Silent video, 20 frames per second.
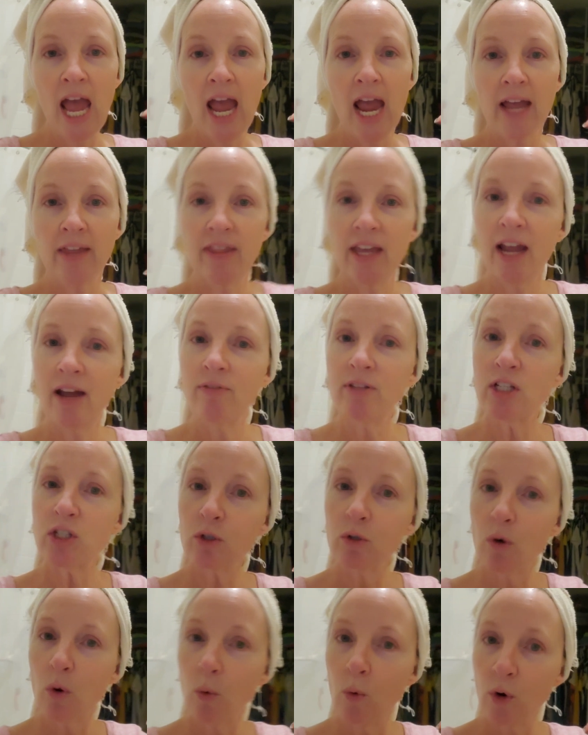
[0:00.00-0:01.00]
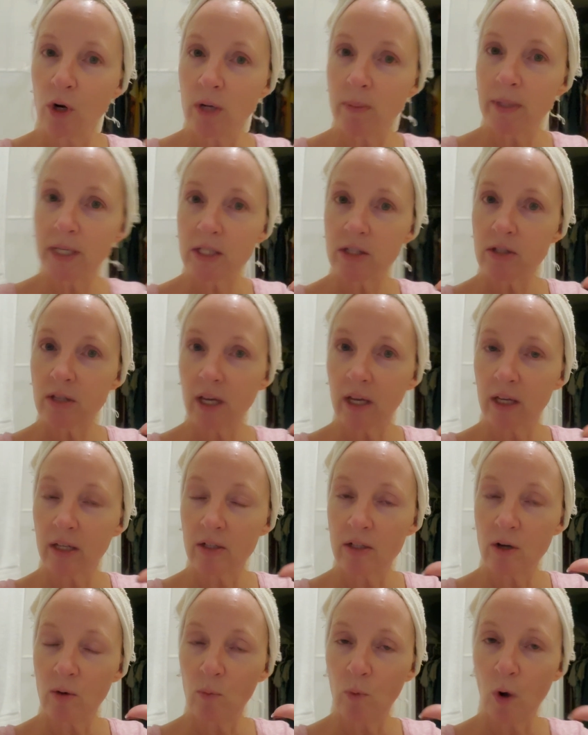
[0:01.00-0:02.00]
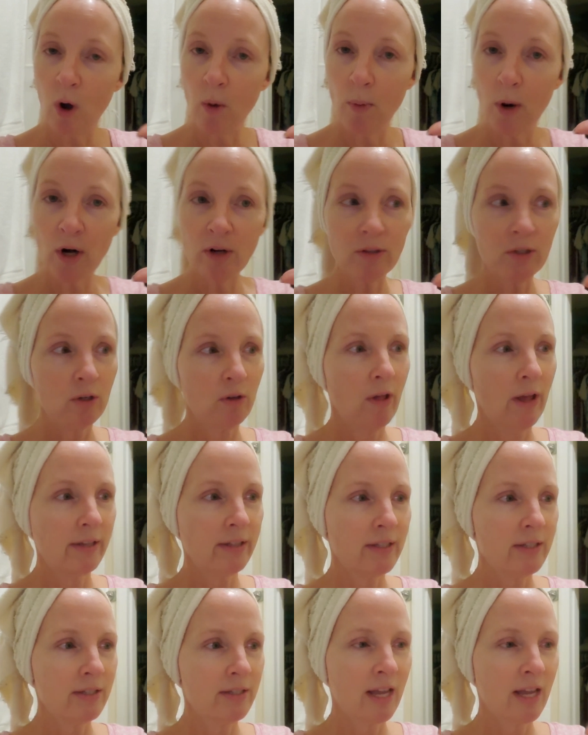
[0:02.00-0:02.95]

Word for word: And they have these little ornaments at Walmart that are like these,